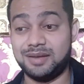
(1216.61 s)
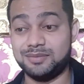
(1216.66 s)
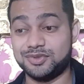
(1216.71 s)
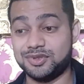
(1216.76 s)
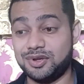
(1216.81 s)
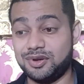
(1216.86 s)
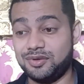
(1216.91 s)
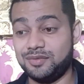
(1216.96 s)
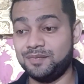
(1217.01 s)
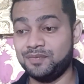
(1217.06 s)

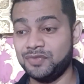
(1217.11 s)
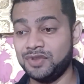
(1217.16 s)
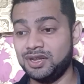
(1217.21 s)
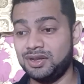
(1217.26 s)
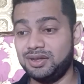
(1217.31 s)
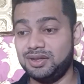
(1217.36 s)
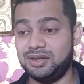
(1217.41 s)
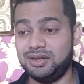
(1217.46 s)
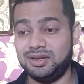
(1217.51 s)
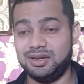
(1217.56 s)
So
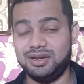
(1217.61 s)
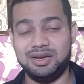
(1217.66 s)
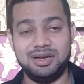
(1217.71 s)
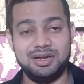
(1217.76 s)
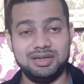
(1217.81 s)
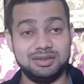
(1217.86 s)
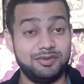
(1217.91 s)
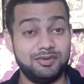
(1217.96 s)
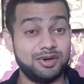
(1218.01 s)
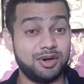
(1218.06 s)

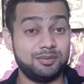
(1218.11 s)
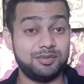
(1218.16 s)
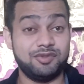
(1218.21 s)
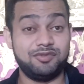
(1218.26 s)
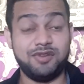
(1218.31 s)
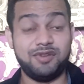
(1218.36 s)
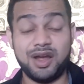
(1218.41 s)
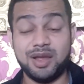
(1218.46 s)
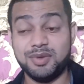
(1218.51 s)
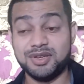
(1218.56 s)
one of the
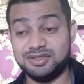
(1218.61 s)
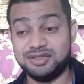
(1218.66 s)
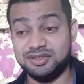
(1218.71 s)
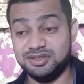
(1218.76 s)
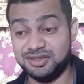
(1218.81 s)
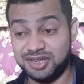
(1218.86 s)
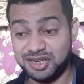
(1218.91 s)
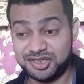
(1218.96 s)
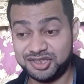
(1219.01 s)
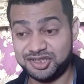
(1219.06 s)
famous
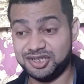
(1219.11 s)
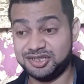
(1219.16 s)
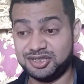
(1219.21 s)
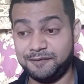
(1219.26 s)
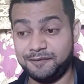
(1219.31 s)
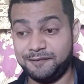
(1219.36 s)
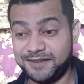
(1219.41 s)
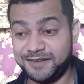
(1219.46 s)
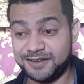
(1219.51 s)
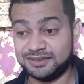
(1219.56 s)
dishes in
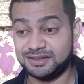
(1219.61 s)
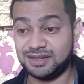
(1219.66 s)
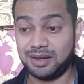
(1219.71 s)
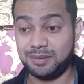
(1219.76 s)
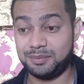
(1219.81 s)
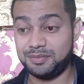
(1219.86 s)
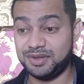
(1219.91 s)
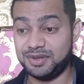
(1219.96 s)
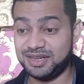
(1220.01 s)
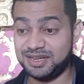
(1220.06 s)

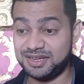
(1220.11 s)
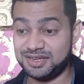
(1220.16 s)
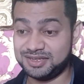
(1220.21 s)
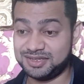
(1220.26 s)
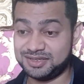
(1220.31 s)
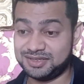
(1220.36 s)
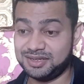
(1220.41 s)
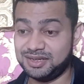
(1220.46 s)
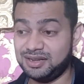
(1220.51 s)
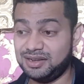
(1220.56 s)
Vietnam
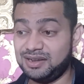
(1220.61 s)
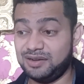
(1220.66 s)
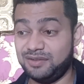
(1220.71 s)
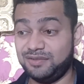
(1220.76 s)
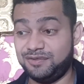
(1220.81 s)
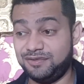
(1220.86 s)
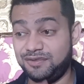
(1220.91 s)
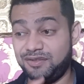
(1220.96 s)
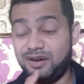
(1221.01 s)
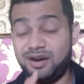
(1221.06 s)
is
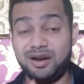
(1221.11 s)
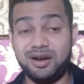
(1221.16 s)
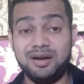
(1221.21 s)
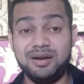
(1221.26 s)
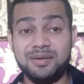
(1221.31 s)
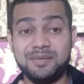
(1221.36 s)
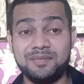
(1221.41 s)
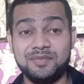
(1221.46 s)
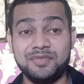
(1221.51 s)
pho.